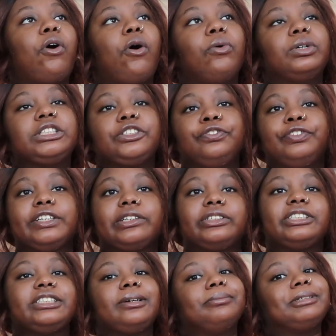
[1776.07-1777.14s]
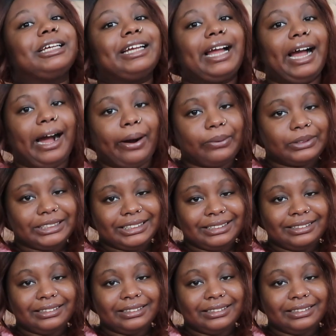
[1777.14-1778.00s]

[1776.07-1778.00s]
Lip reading: always figure something out,